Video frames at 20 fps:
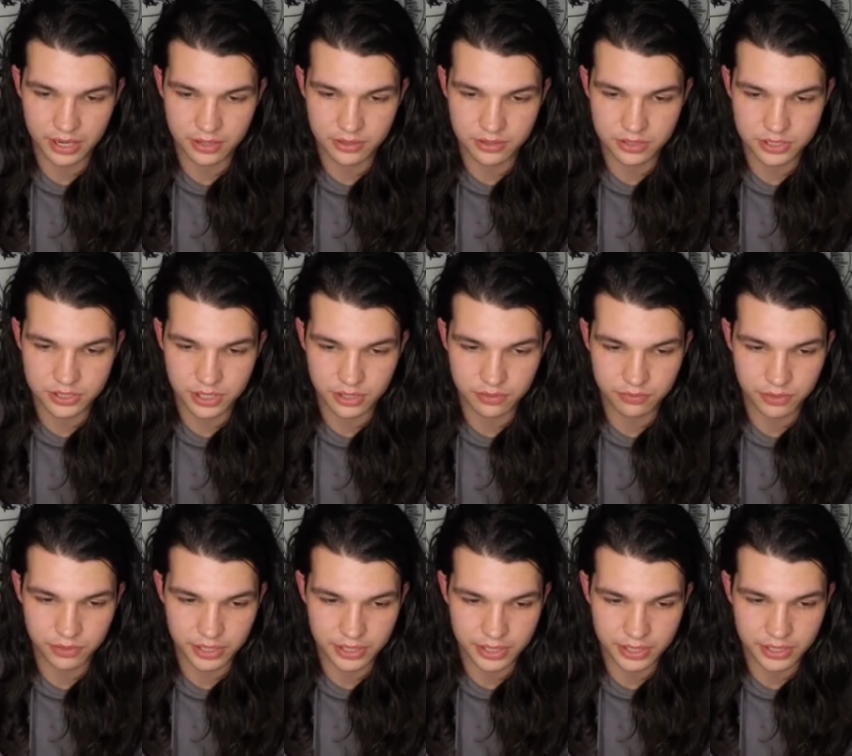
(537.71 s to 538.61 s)
on the
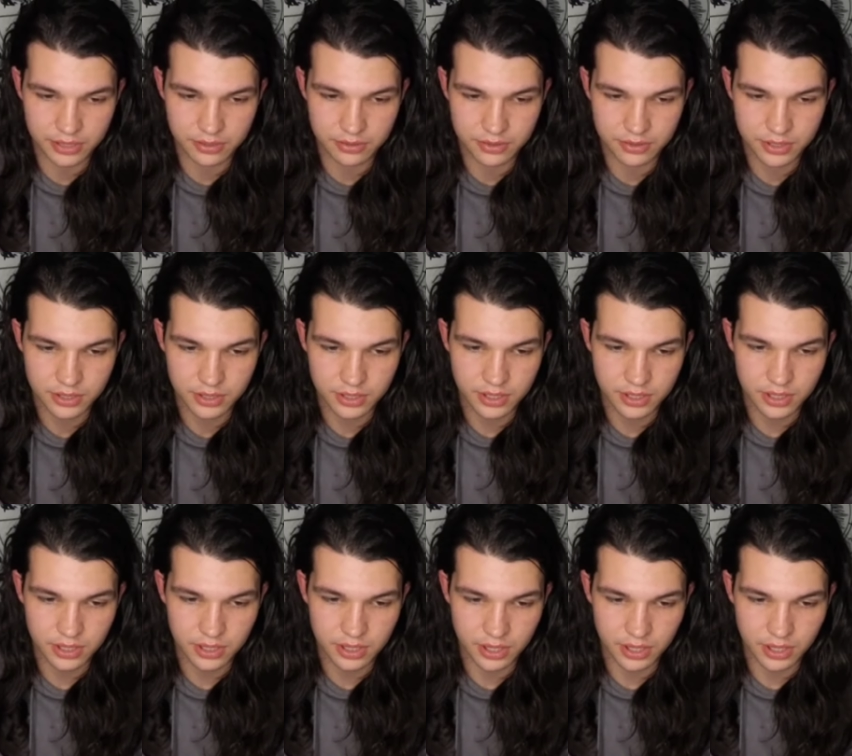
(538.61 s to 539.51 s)
shelf right now.
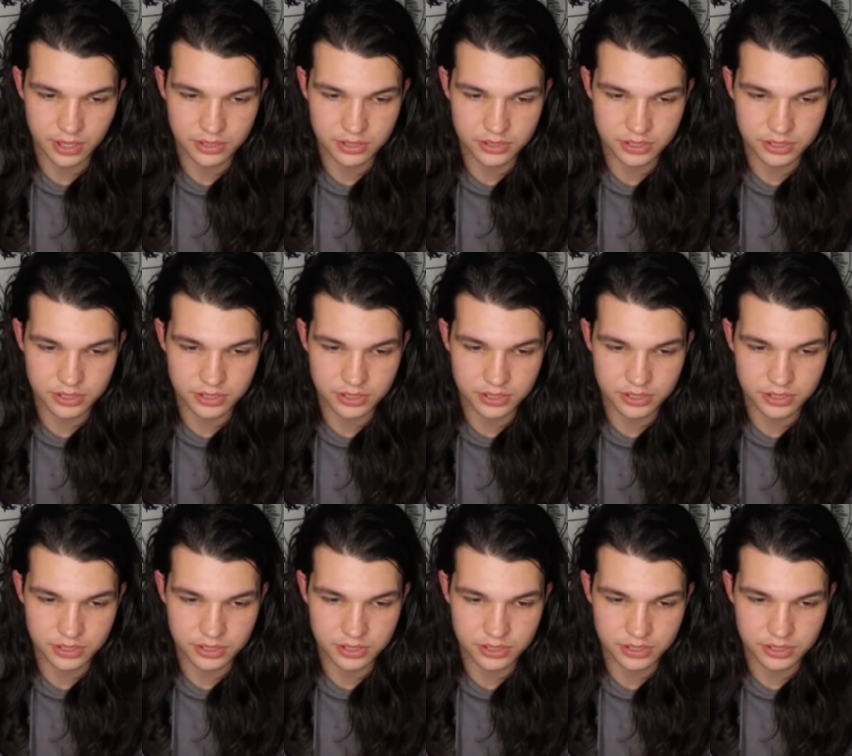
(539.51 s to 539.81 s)
Uh,